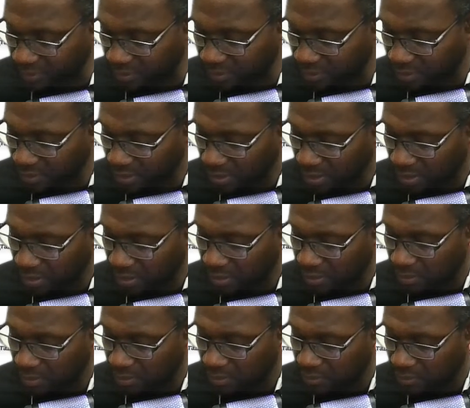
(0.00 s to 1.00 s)
the
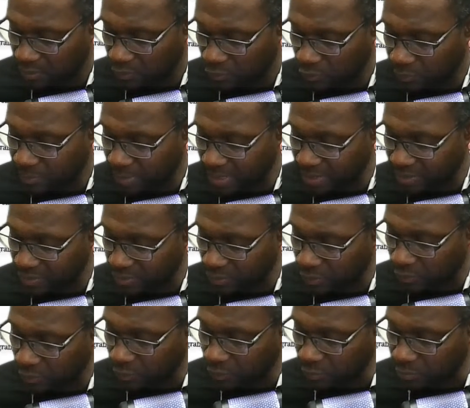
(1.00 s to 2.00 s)
hoop as
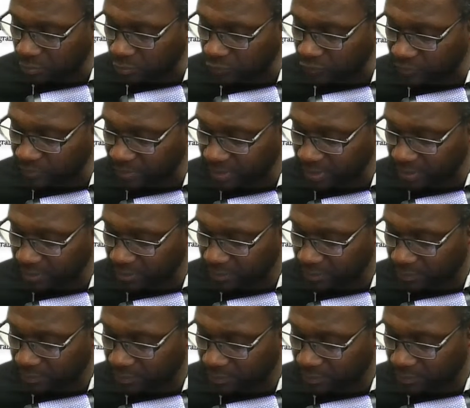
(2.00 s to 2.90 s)
a whole movement.